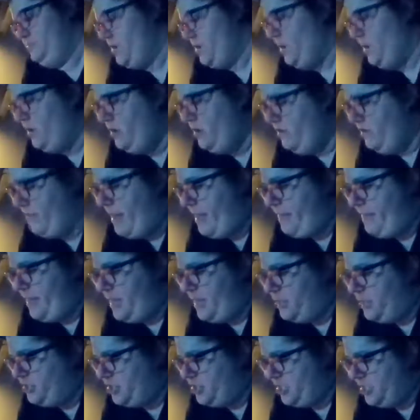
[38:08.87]
Or maybe
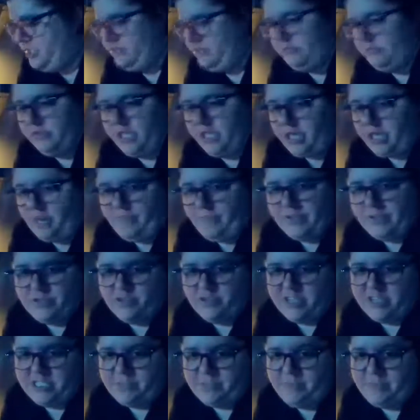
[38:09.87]
I'll just look up his
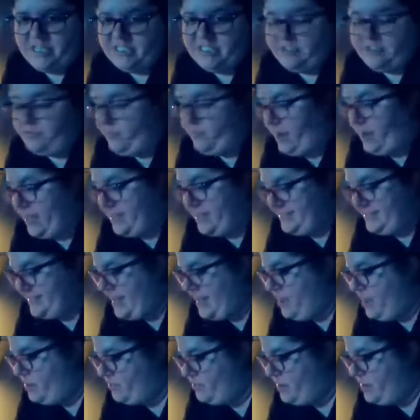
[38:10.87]
recipes and write it
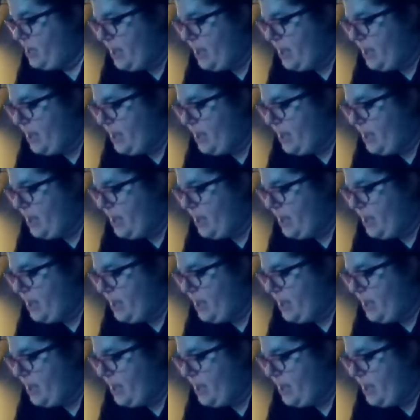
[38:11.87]
down.